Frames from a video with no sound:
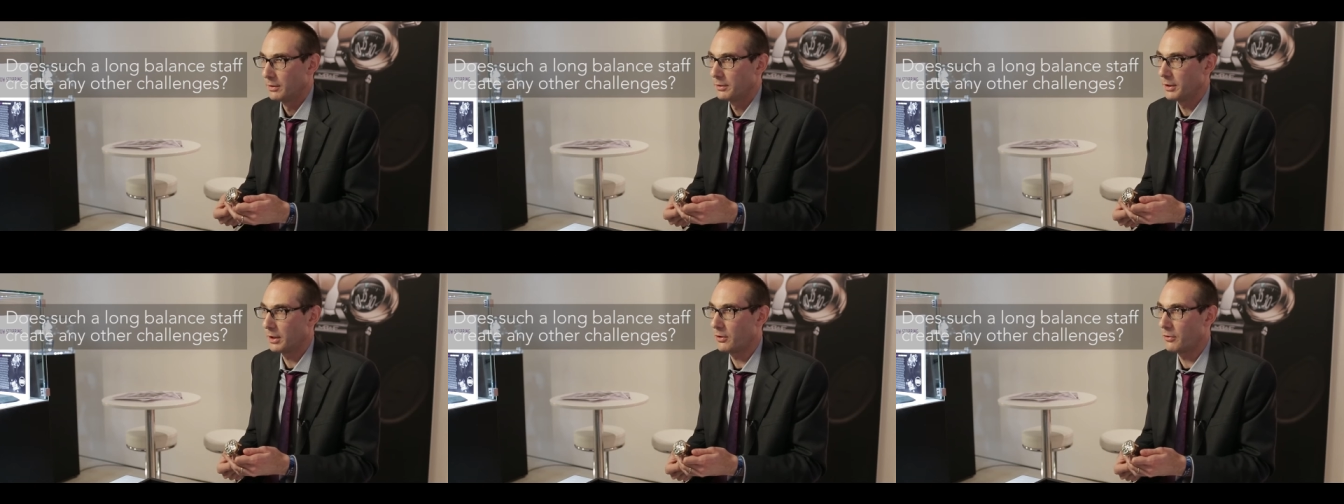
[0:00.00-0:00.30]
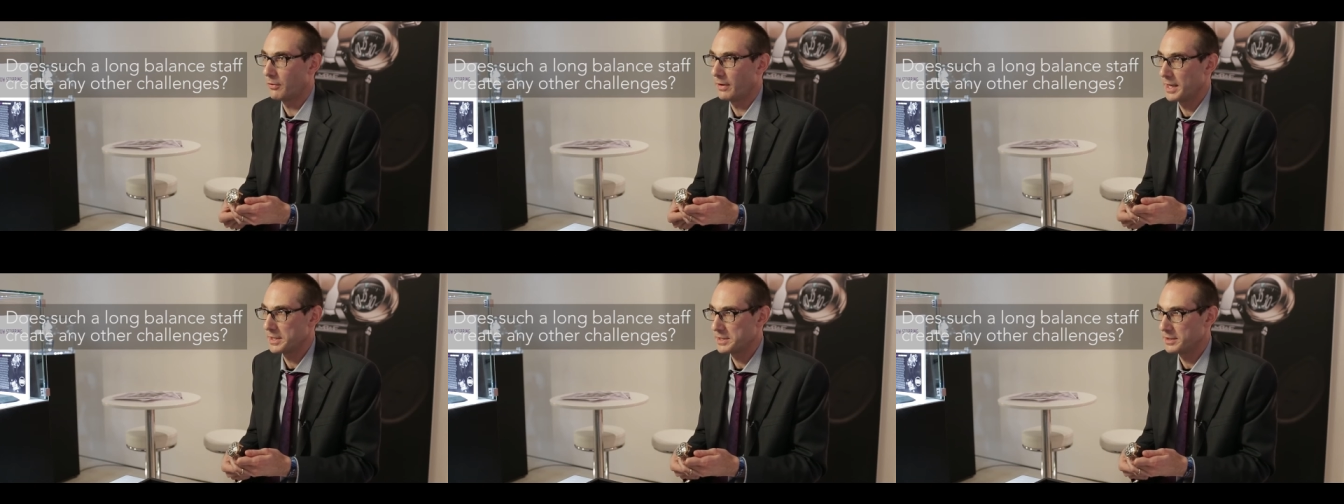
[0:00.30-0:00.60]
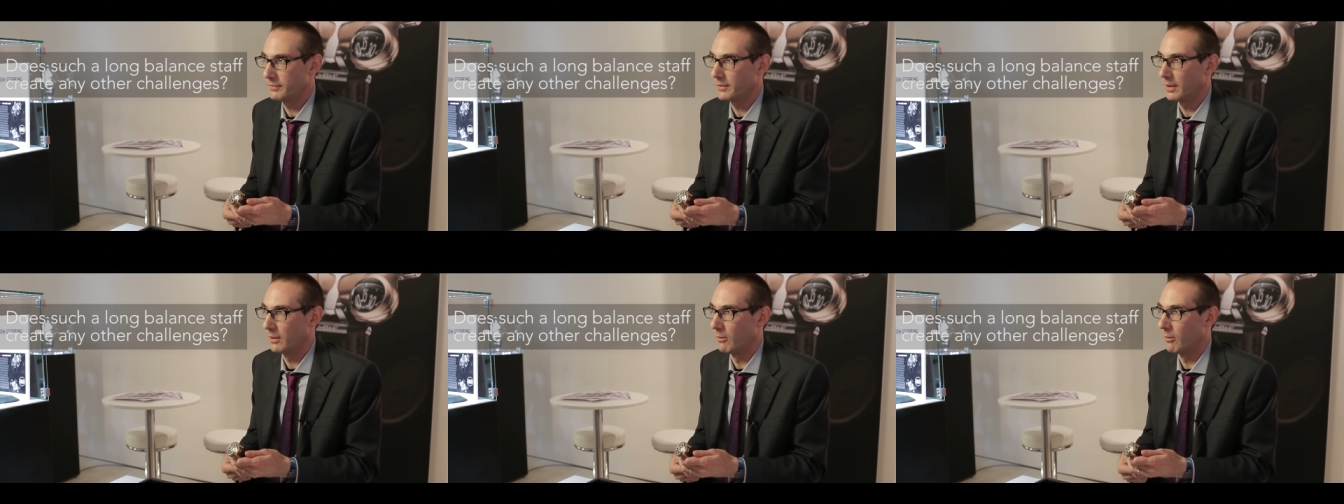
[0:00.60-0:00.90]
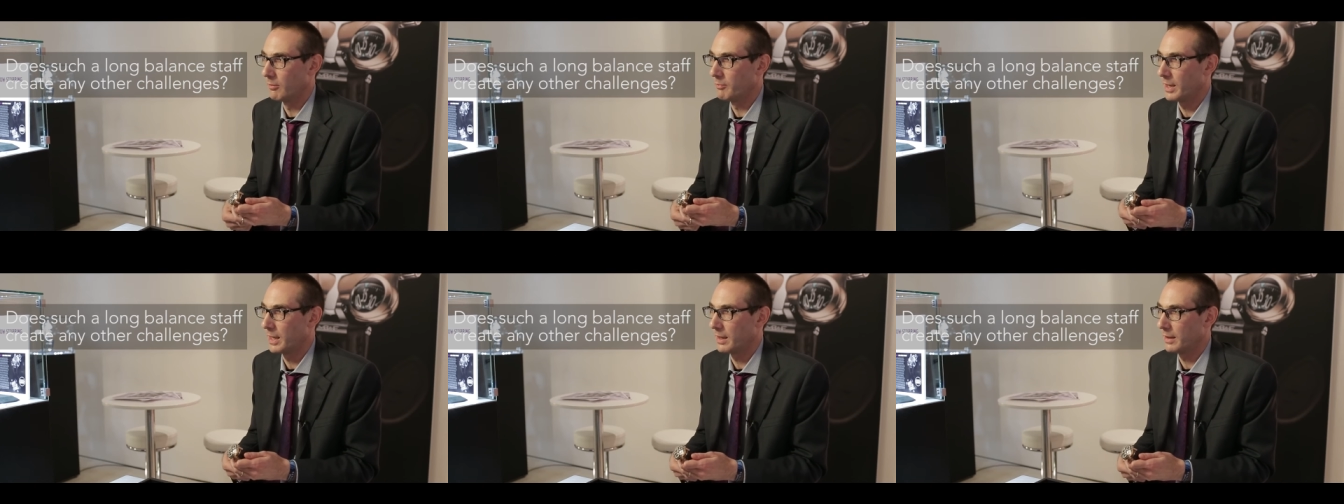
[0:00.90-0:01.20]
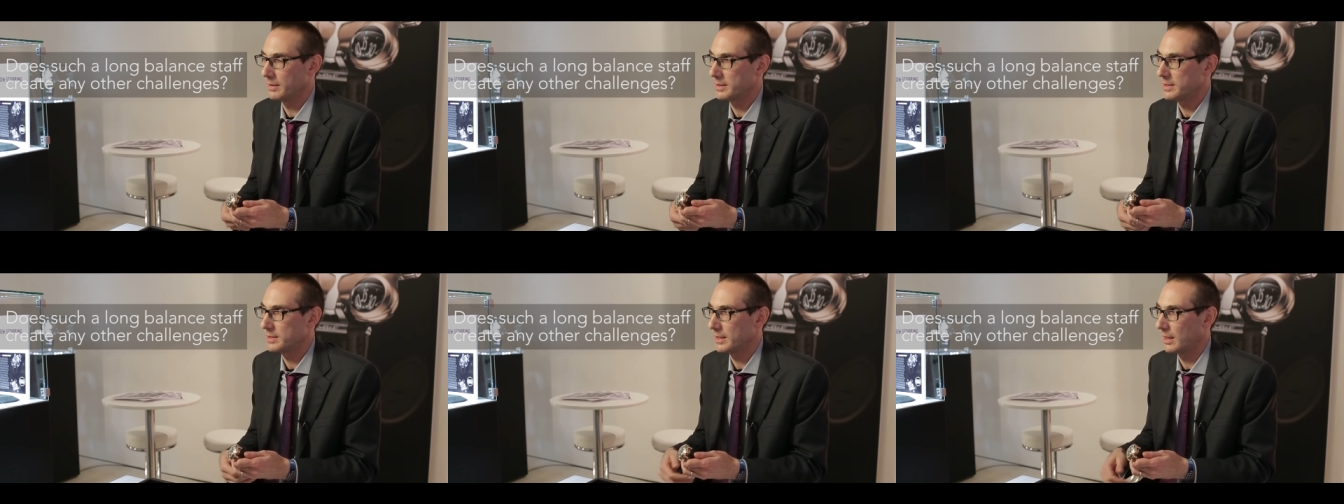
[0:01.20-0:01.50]
The creation of the long
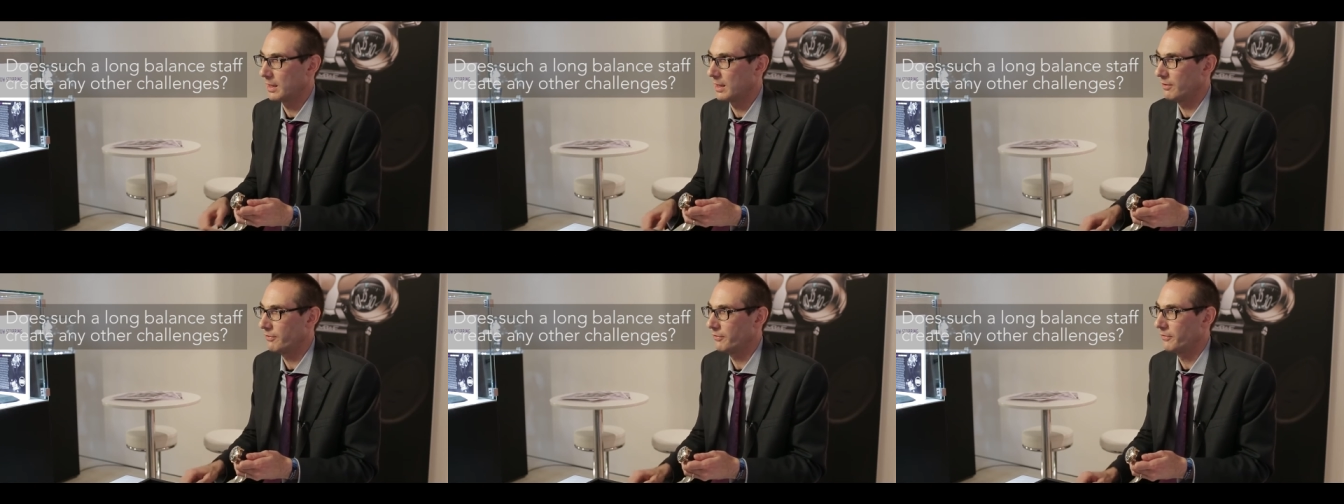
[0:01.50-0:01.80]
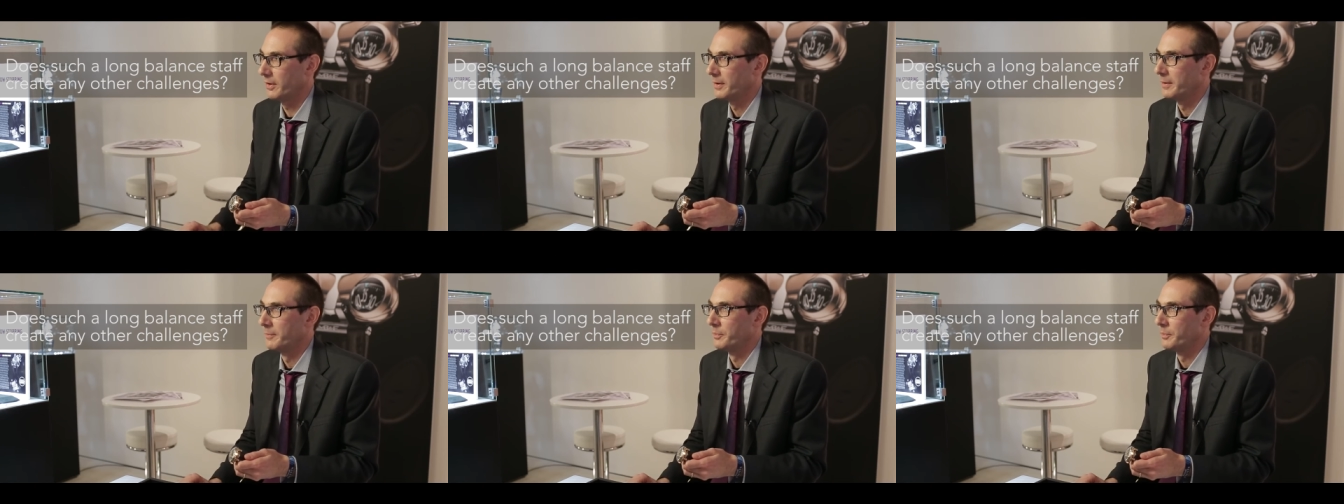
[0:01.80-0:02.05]
balance staff,